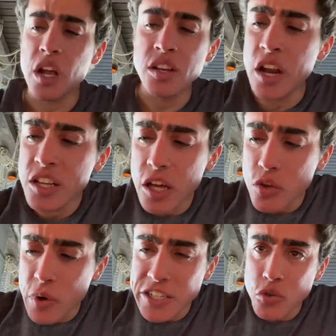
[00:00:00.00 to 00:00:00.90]
None of the
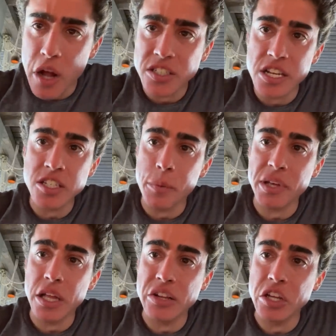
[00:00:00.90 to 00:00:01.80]
other restaurants did
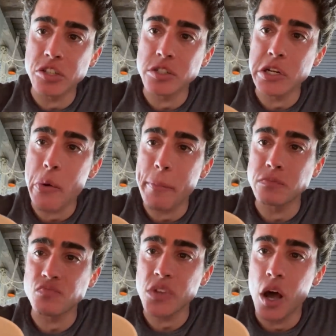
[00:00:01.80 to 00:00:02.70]
something like this.
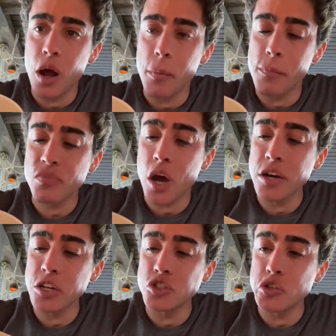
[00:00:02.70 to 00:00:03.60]
The
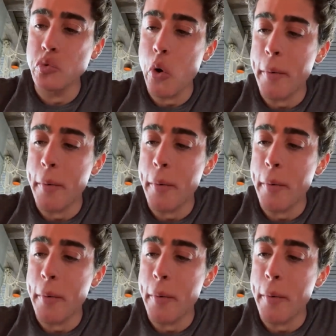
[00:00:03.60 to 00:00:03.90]
onion jus.